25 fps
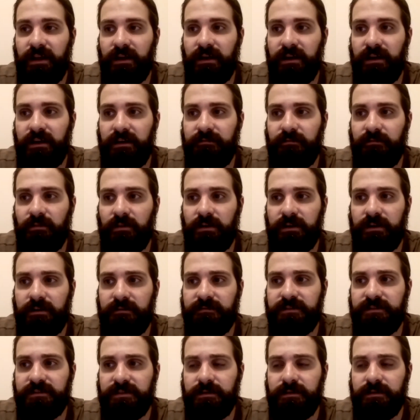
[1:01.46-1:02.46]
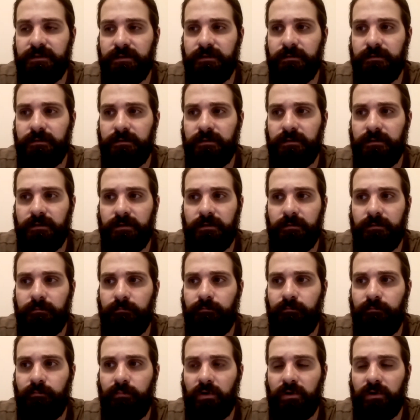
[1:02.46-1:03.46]
I've loved
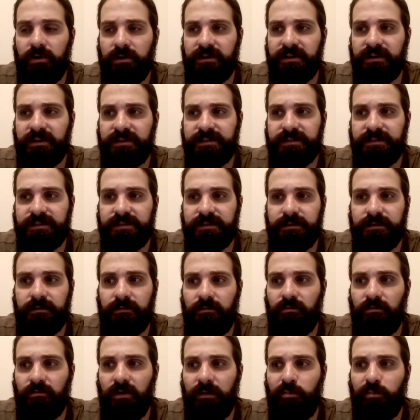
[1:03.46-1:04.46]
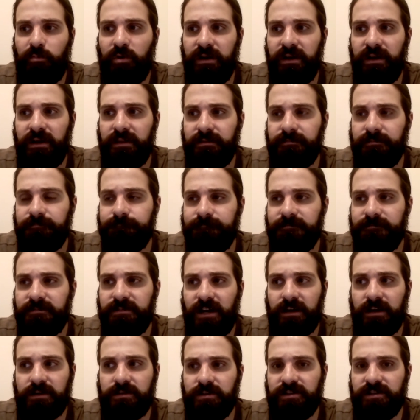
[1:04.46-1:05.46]
books, grew up with
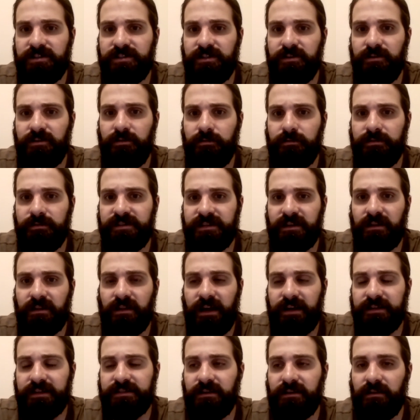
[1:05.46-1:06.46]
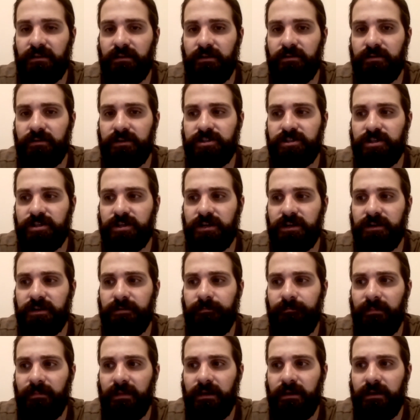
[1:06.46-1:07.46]
Dr. Seuss, classic literature,
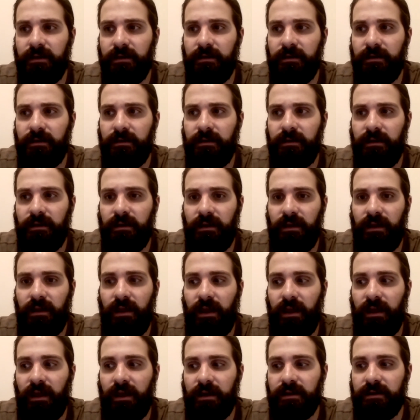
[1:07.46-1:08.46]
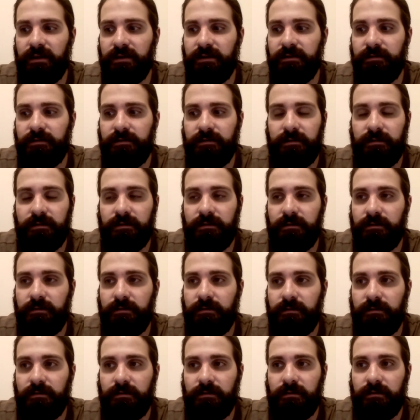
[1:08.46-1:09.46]
and
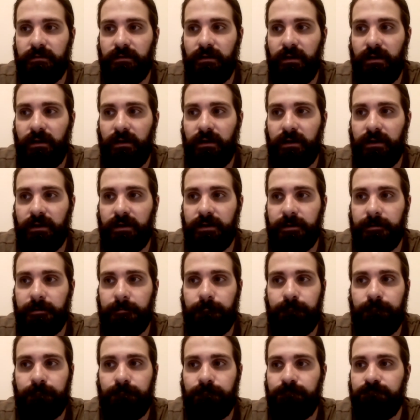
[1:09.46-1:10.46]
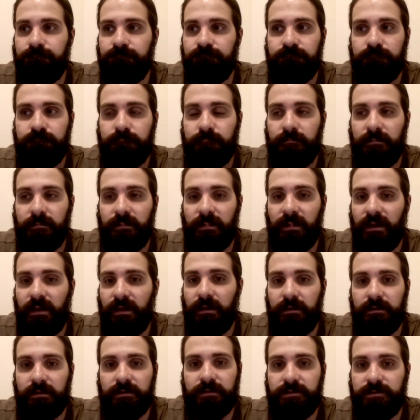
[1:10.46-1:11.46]
uh,
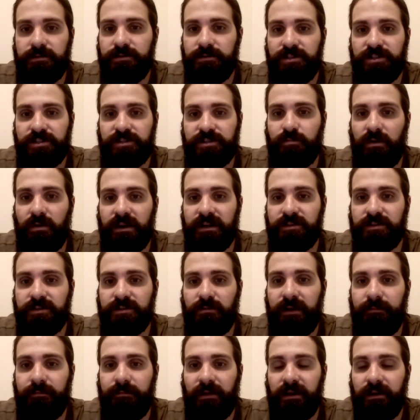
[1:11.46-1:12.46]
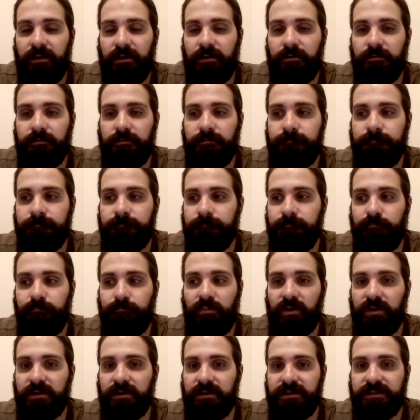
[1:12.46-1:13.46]
just wanted to write my own
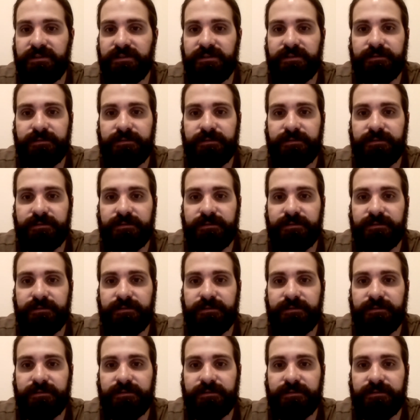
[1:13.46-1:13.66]
books.